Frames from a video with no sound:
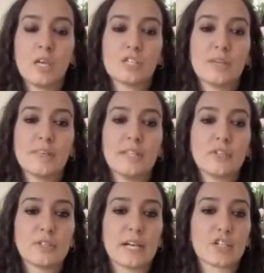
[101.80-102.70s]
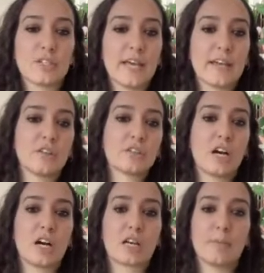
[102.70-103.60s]
So, in the introduction, the editors
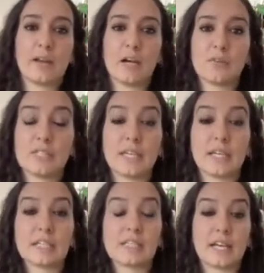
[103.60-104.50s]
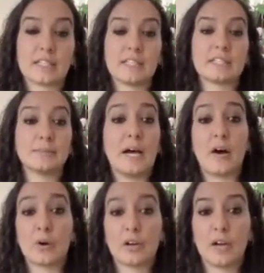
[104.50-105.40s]
talk about how seeing is connected to
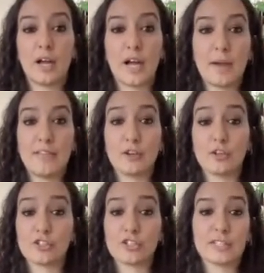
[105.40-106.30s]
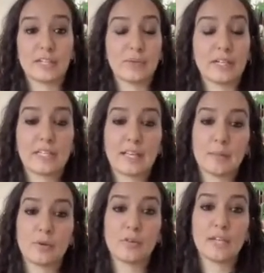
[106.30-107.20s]
power um, and the urgency to
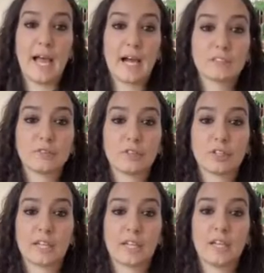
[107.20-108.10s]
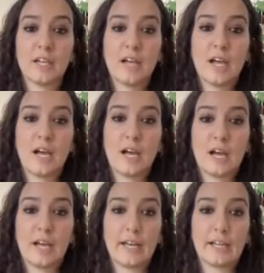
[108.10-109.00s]
reclaim both the act of looking
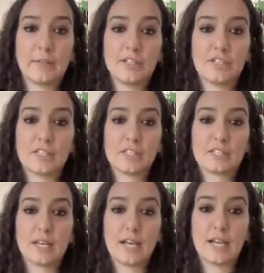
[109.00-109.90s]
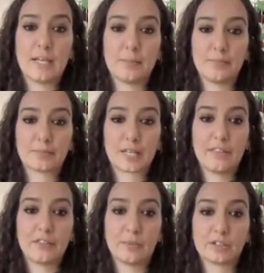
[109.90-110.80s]
uh, at images um,
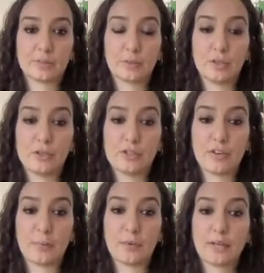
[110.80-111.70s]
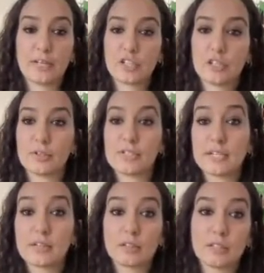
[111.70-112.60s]
and their multiple modes of operation,
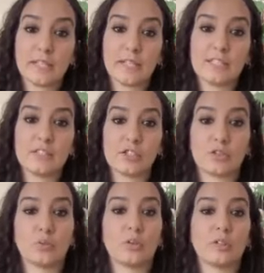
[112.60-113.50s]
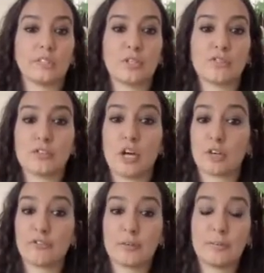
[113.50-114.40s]
particularly in a digital world in which
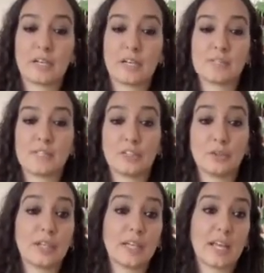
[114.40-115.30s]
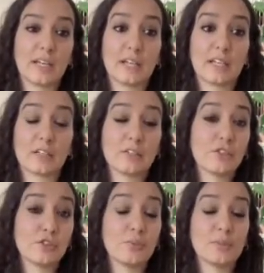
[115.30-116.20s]
photography becomes diluted and, and
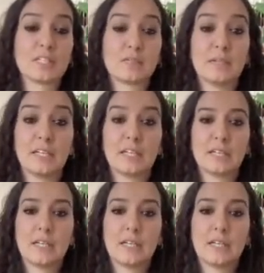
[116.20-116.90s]
consumed at speed.